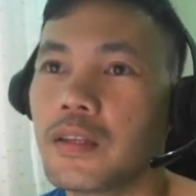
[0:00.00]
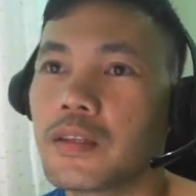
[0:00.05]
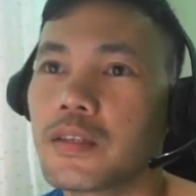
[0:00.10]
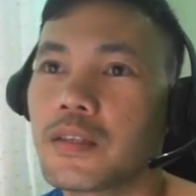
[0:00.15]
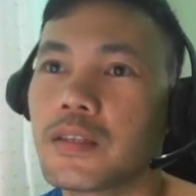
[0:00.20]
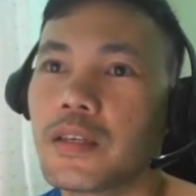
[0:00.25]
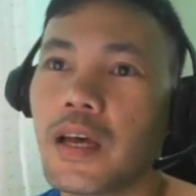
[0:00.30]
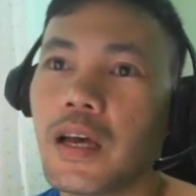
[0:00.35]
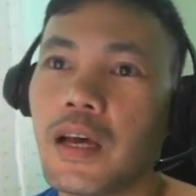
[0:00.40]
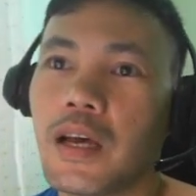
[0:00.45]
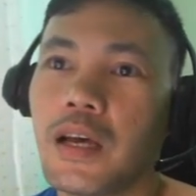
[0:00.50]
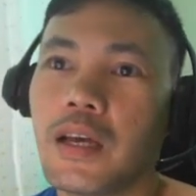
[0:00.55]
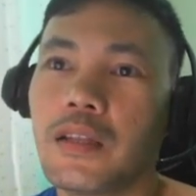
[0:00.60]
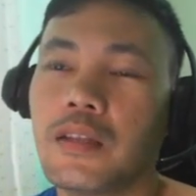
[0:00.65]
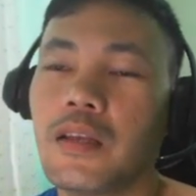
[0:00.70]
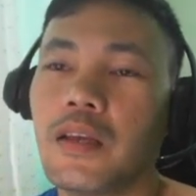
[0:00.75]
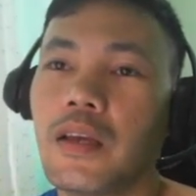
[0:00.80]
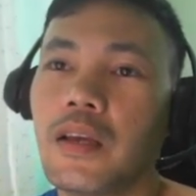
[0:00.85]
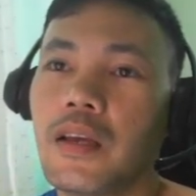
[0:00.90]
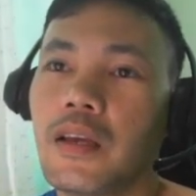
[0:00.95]
Let's
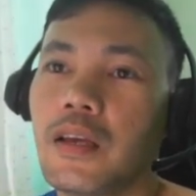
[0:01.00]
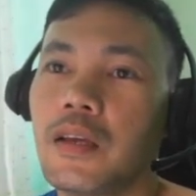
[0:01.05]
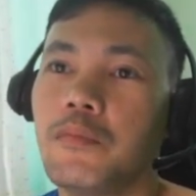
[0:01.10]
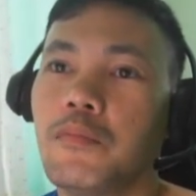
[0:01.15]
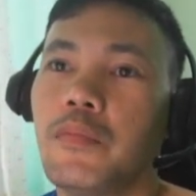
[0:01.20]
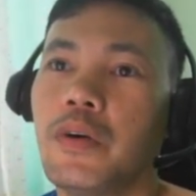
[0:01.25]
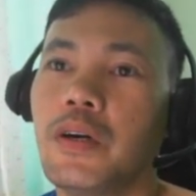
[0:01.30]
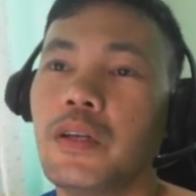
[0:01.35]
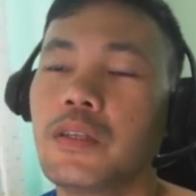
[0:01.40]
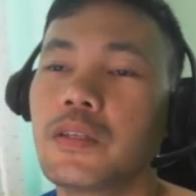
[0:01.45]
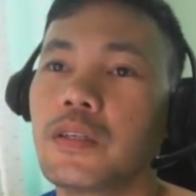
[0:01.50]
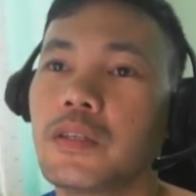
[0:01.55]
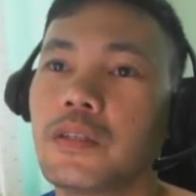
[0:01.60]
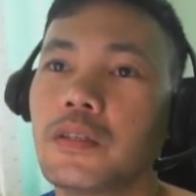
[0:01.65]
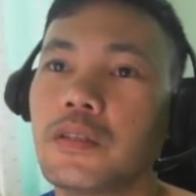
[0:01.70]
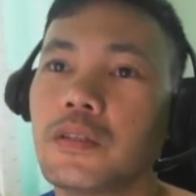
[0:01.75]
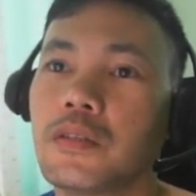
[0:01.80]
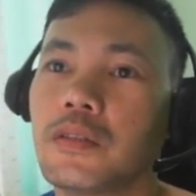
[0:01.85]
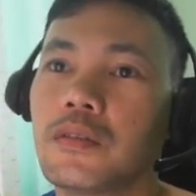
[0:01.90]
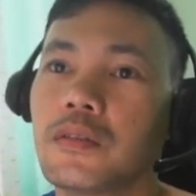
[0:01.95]
add a
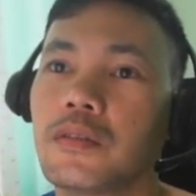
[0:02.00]
button.